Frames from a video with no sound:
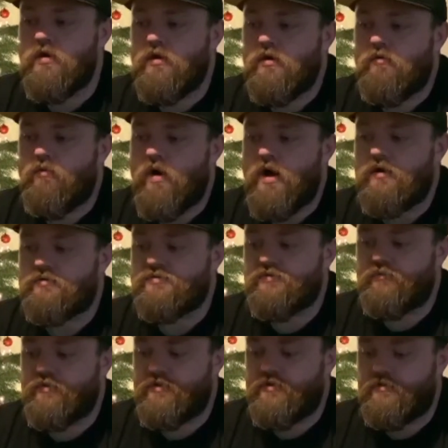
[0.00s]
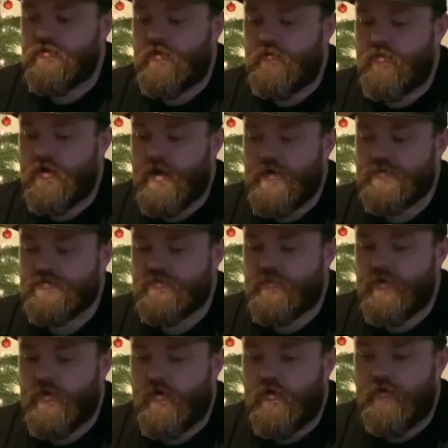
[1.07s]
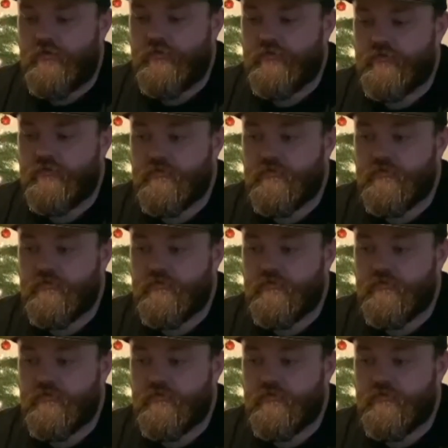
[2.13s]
What else are we on?